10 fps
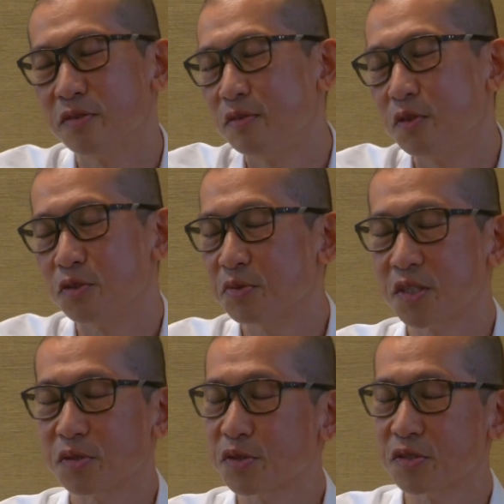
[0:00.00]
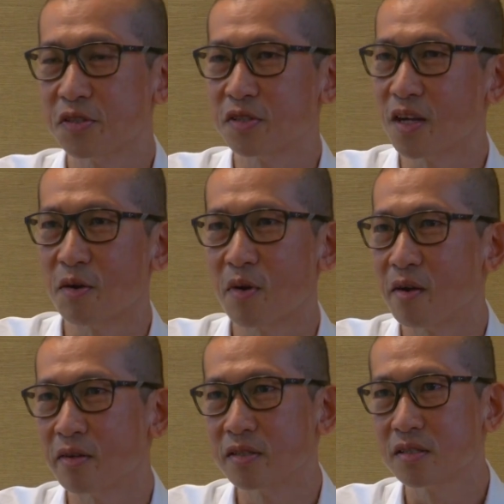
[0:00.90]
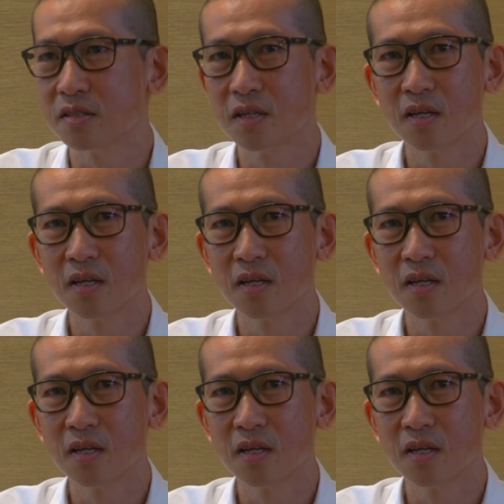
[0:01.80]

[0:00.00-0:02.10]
those resources around us.